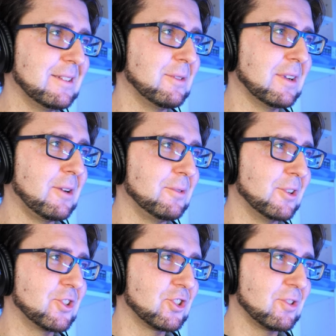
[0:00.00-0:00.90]
look how
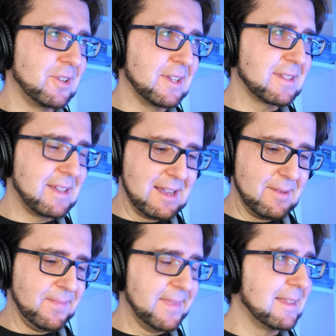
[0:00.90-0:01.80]
luxurious I
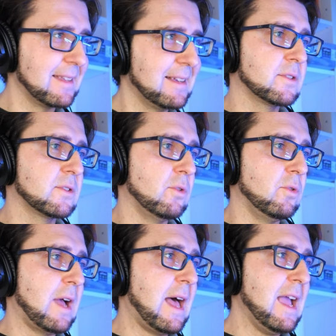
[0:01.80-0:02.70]
am.
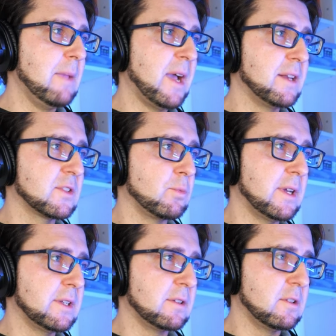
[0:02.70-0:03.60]
So i minus
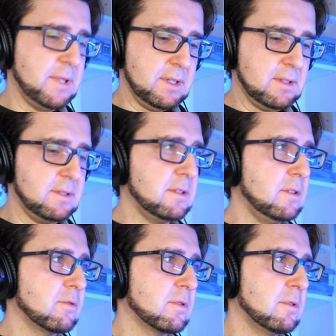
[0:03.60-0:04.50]
one is gonna be
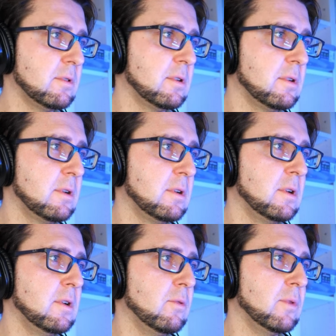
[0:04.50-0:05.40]
zero,
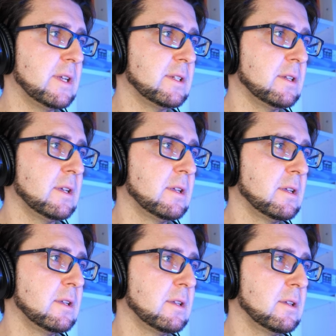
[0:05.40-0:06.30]
one,
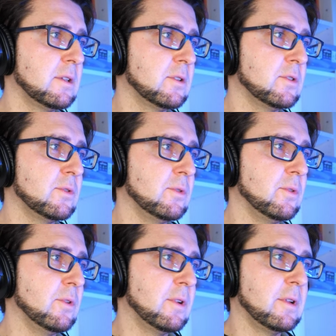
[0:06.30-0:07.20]

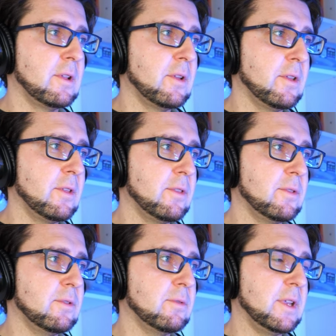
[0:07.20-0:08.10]
two,
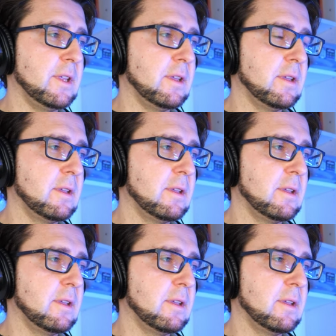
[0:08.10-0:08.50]
three,